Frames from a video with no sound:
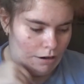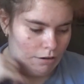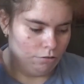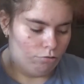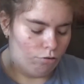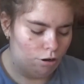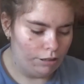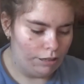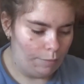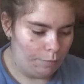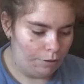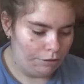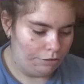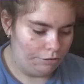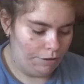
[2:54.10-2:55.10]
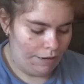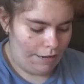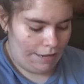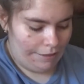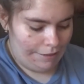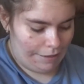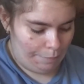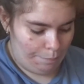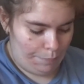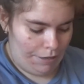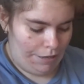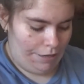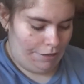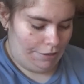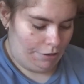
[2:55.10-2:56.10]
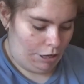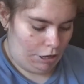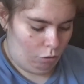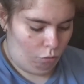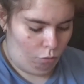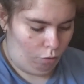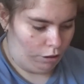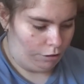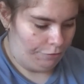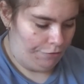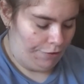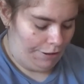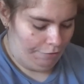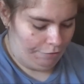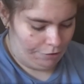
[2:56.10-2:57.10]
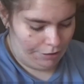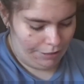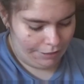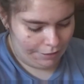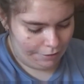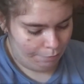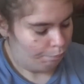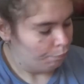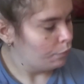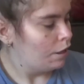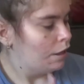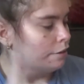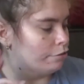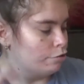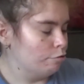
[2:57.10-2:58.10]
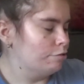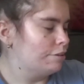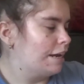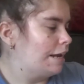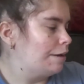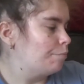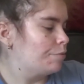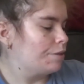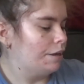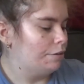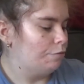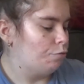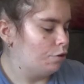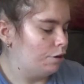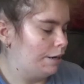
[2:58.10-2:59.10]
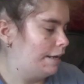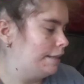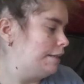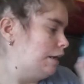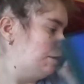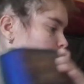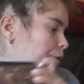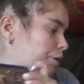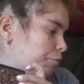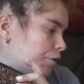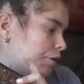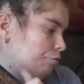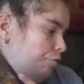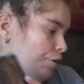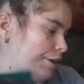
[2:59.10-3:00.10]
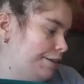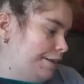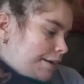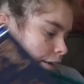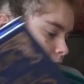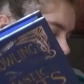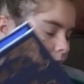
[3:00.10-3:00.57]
Rule number three ended up being old favorite 2 times, and for that I'll be rereading